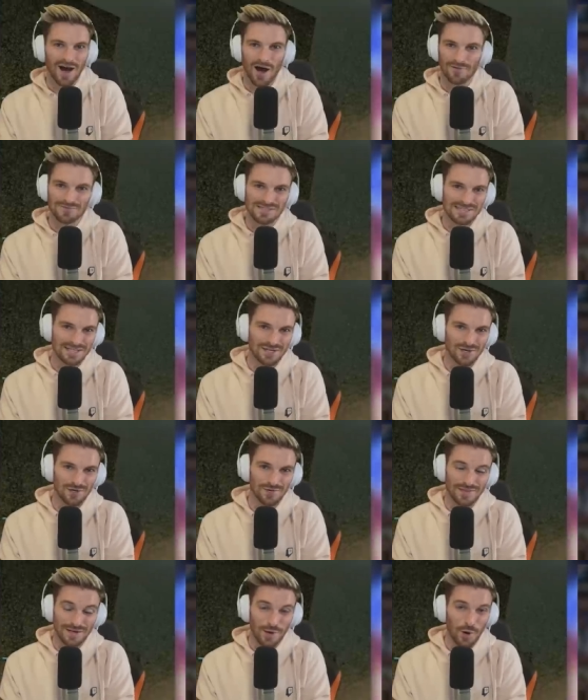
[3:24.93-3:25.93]
Obviously, a
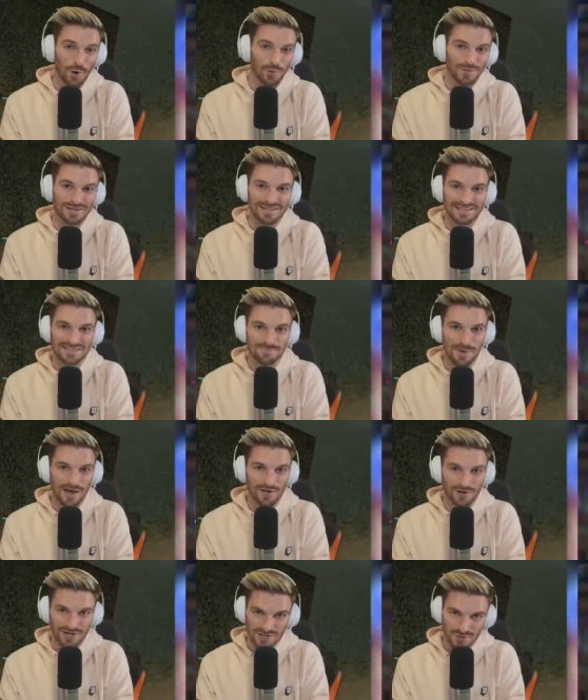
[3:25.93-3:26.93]
card that only gets
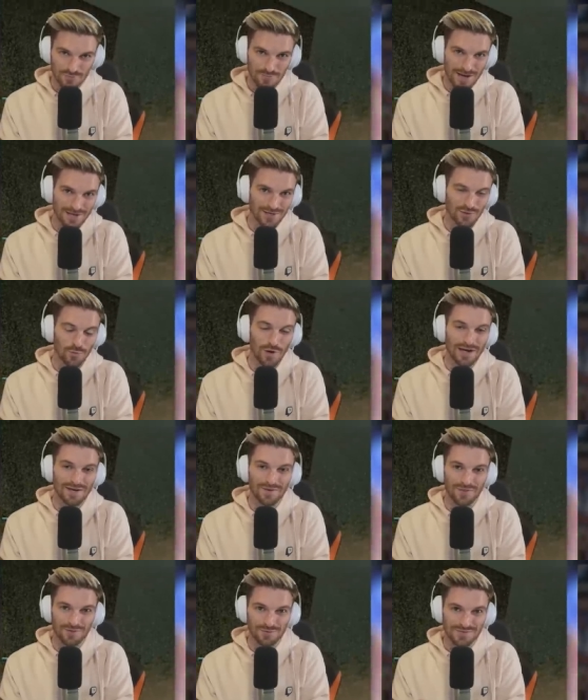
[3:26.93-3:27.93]
better as you make your
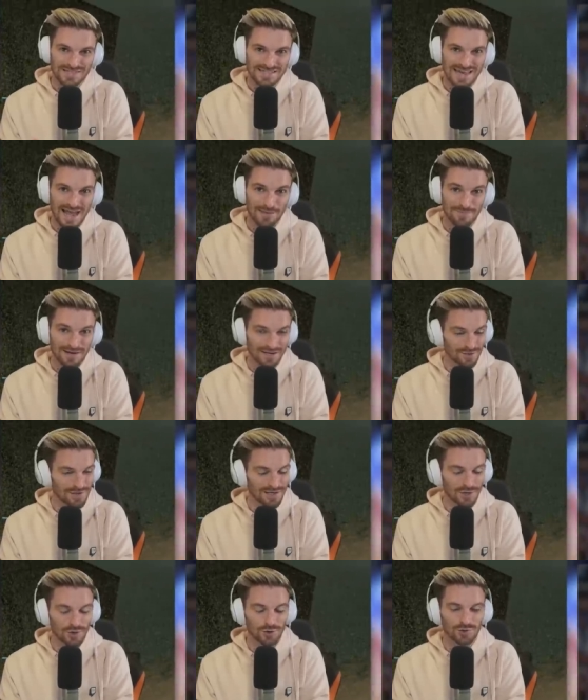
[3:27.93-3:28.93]
way through Snap, and you
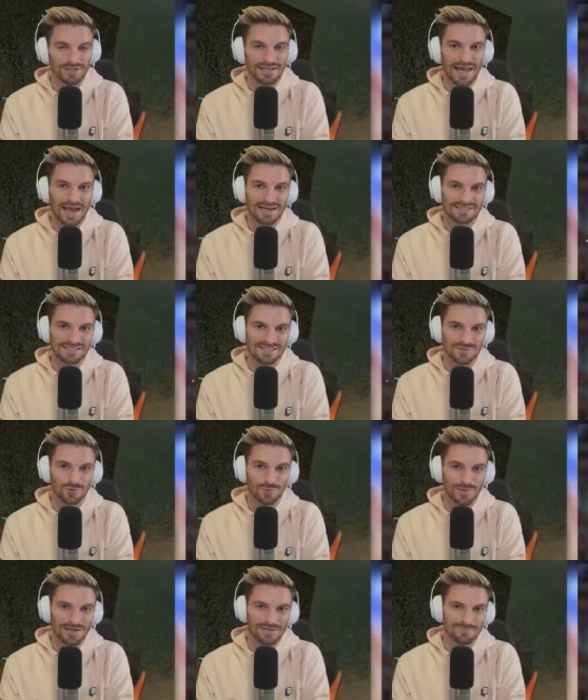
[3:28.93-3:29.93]
get early access to
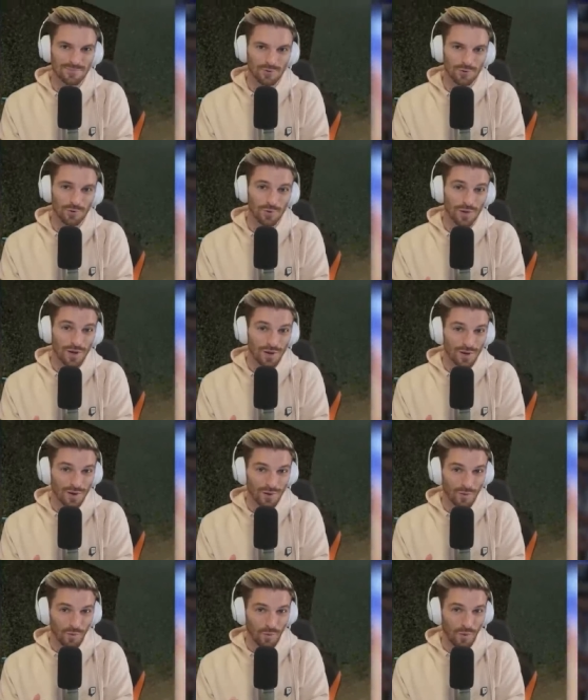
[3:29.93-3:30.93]
him in Pool
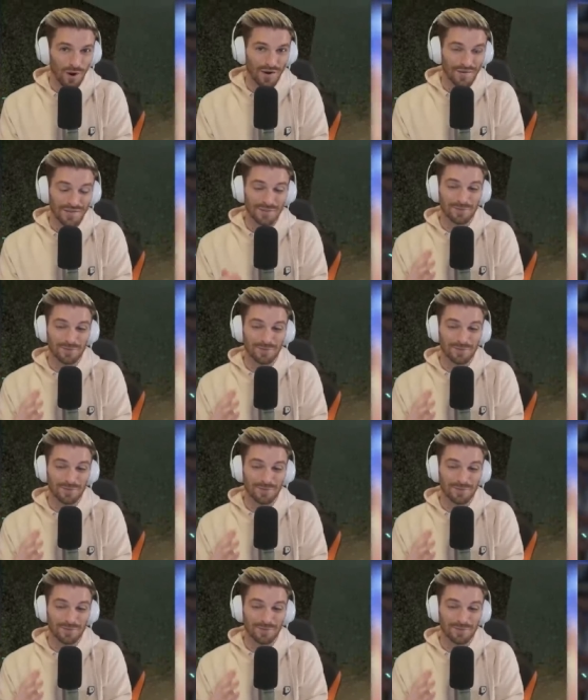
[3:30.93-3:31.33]
1. The